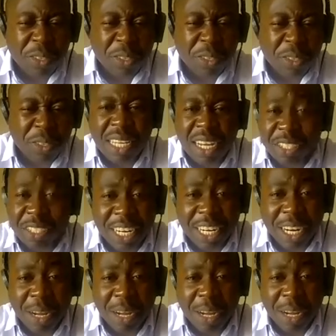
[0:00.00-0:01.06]
Uh, I'm trying to
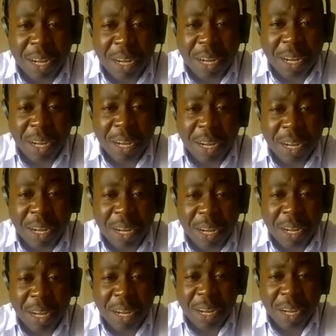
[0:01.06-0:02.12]
look it up right now
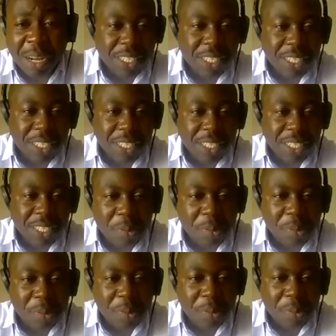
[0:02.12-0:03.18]
and I'll type it into
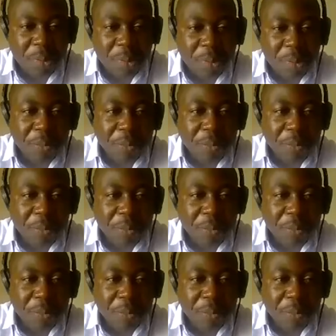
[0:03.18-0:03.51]
the group.